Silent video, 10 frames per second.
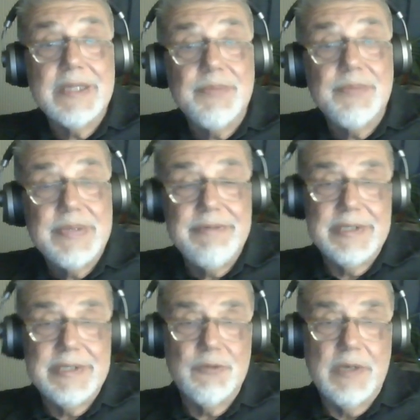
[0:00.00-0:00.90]
previous
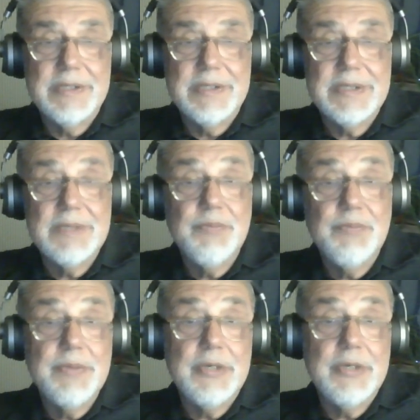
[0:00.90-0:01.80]
ones, simply
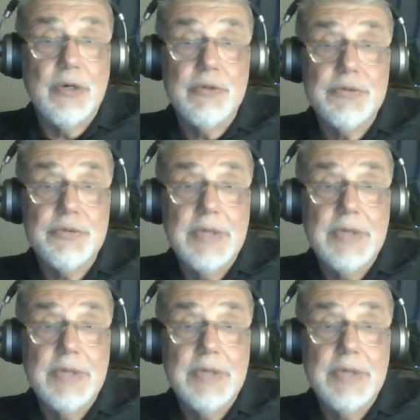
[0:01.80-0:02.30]
because